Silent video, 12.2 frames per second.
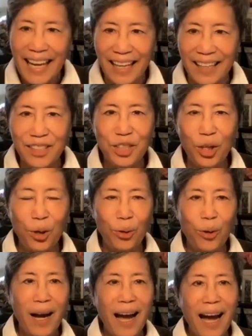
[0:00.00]

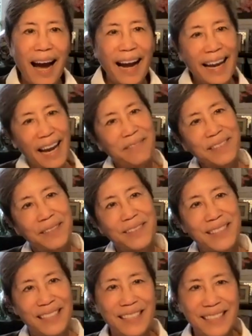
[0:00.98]
So I have to have
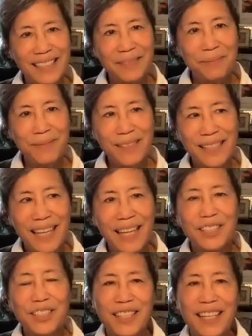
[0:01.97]
systems
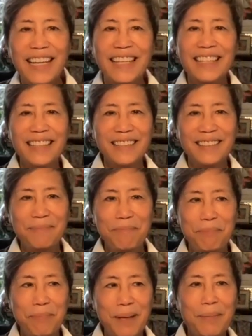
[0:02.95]
so that I can
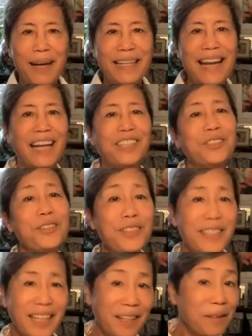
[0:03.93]
be my natural
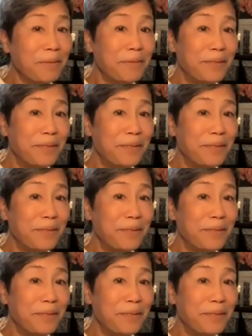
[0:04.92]
self.